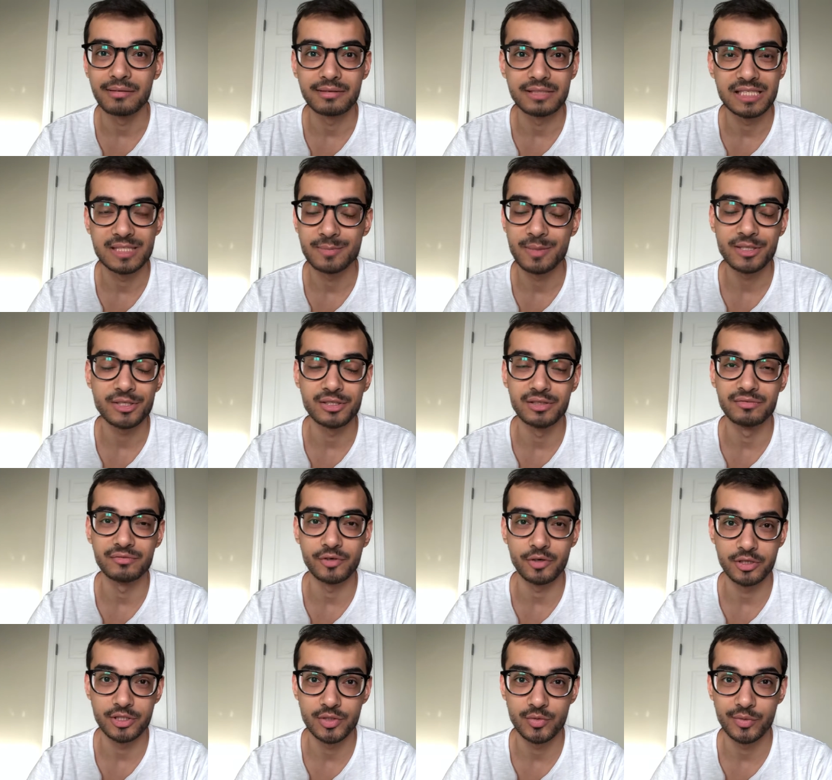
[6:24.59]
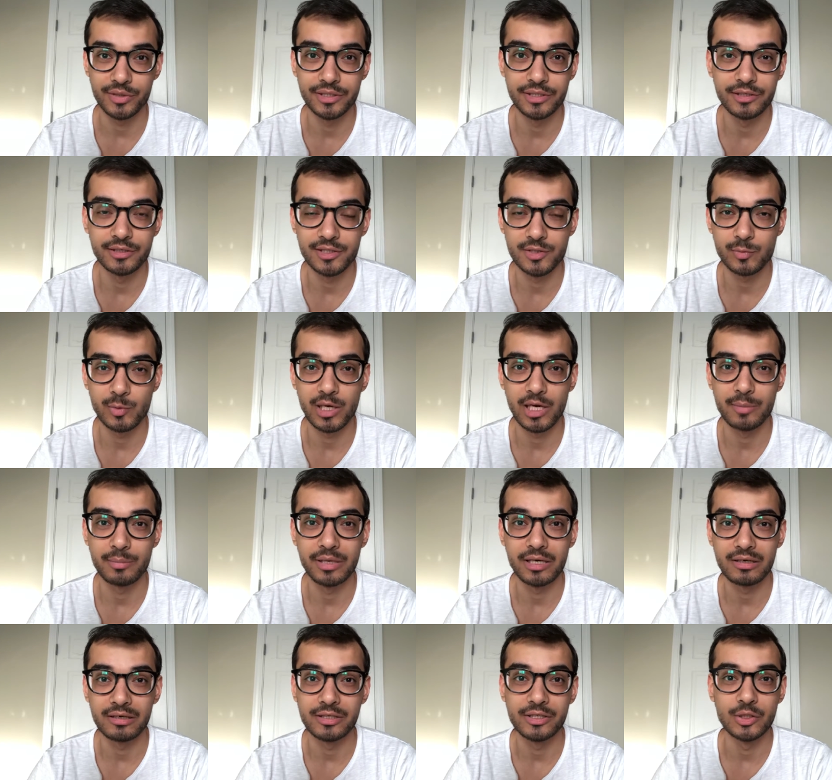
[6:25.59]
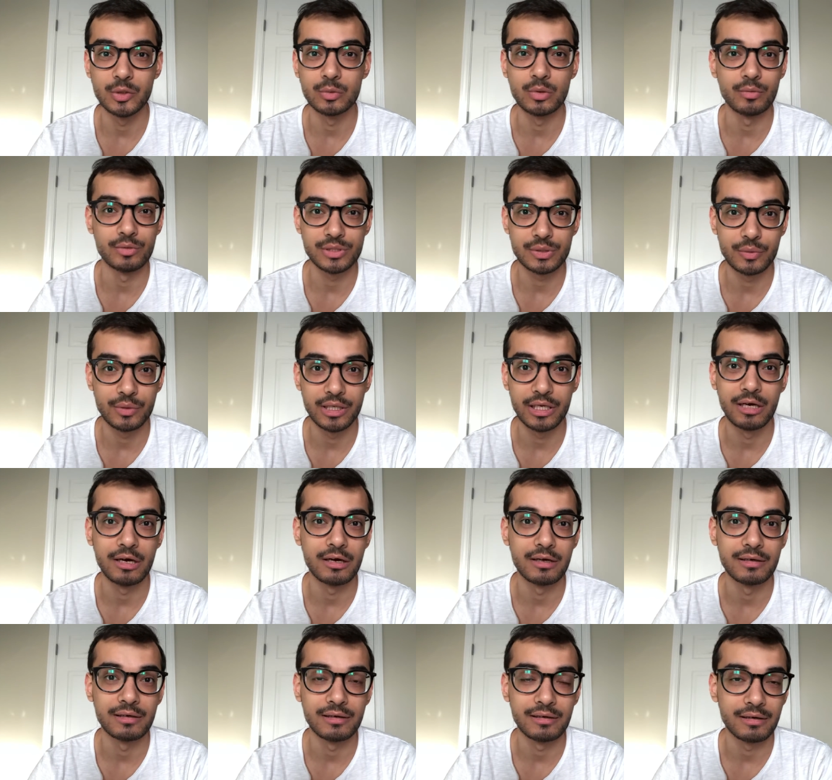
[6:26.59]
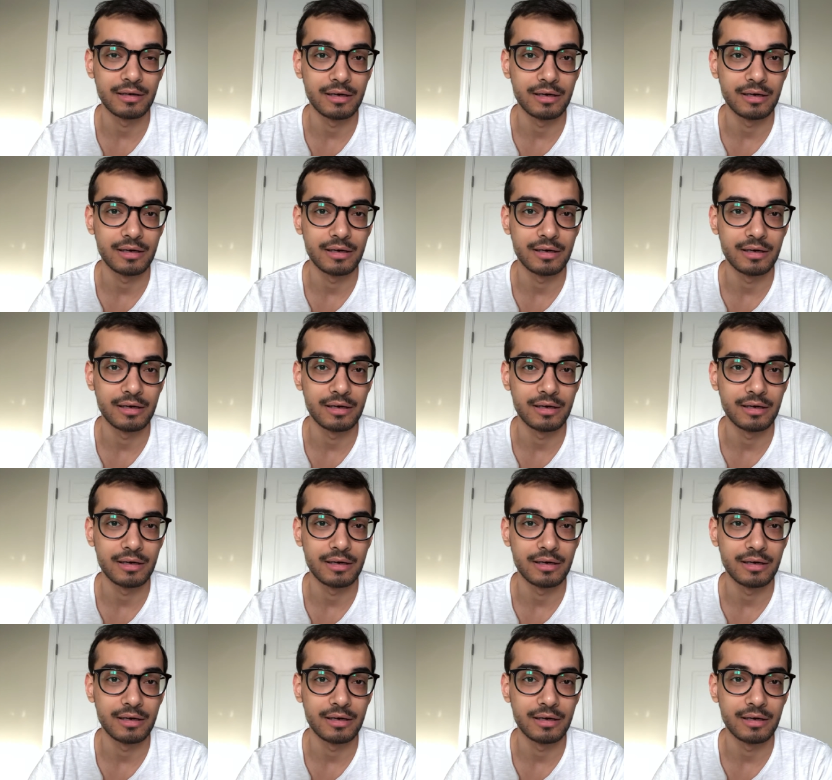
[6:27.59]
especially the first 3 years when I barely knew what was going on.